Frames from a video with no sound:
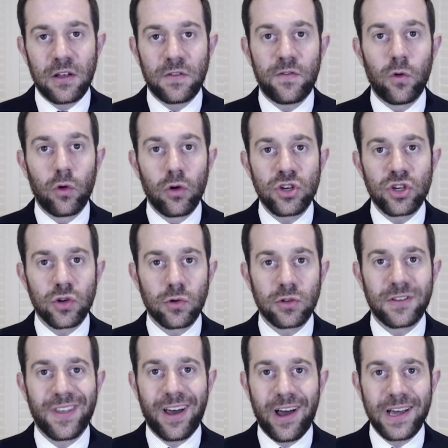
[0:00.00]
has fallen
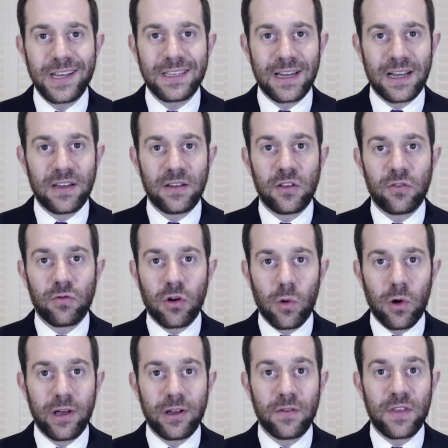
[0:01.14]
short of the high standards
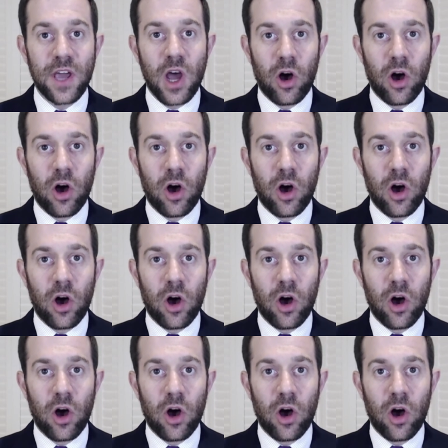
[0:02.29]
required of the